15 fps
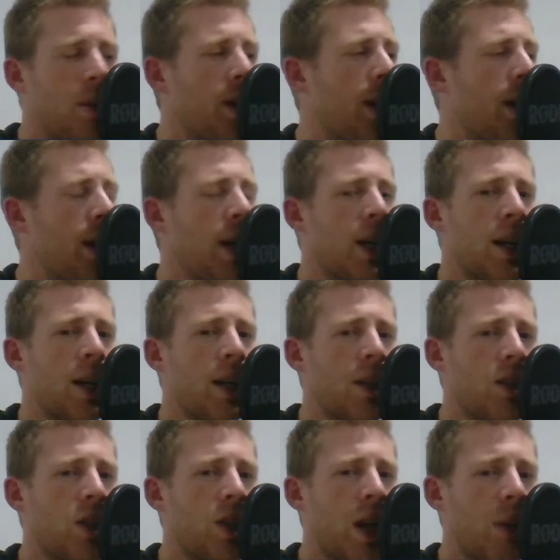hear
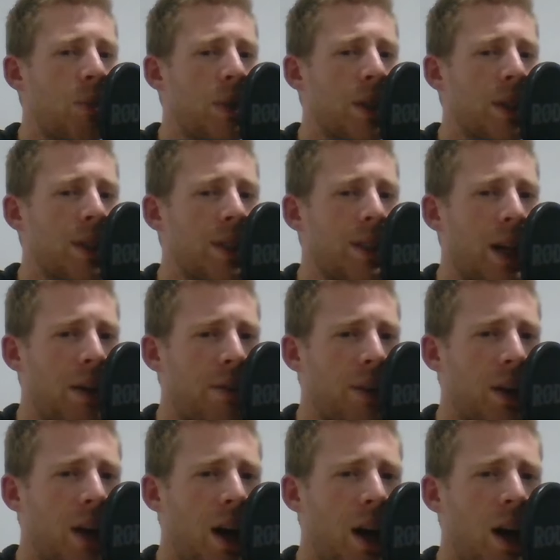Chapter
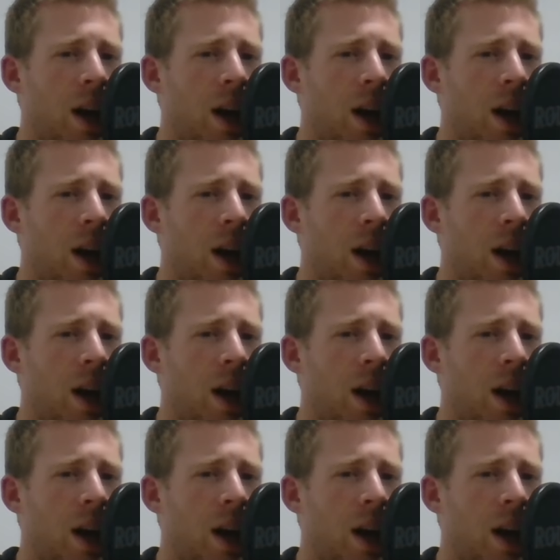7